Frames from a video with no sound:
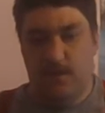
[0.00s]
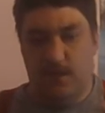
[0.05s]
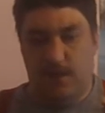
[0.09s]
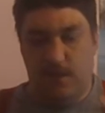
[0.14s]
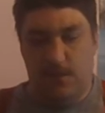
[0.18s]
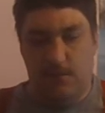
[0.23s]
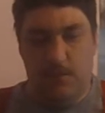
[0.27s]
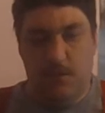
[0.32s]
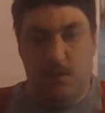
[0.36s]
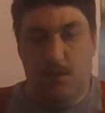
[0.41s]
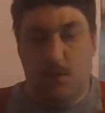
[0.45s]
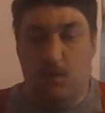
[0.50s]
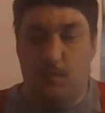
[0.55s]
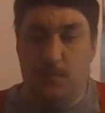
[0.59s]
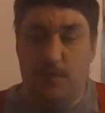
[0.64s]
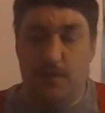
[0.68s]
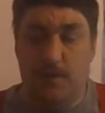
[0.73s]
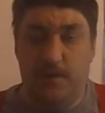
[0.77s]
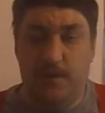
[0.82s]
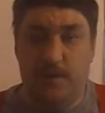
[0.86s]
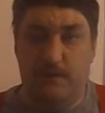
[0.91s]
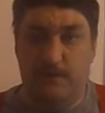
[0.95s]
can be
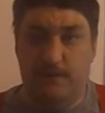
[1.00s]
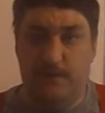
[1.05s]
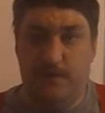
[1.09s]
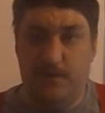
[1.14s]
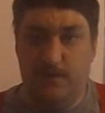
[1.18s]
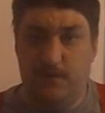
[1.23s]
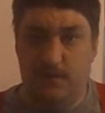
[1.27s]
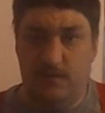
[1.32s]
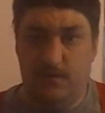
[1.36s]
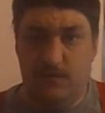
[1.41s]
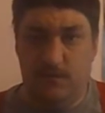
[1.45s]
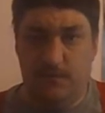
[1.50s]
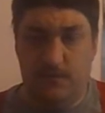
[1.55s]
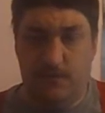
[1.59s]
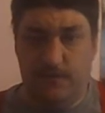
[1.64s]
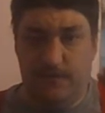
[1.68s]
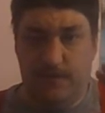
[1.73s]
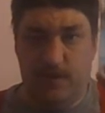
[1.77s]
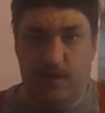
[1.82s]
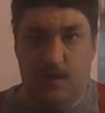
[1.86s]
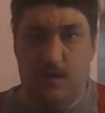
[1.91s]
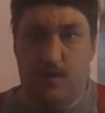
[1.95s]
copied infinite number
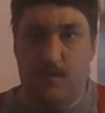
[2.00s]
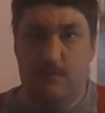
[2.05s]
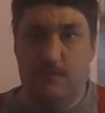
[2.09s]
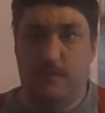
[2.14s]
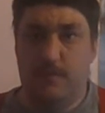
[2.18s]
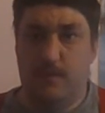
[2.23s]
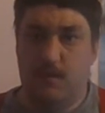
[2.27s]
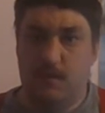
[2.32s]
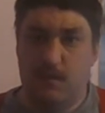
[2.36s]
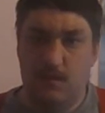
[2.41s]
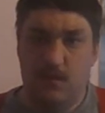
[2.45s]
of times.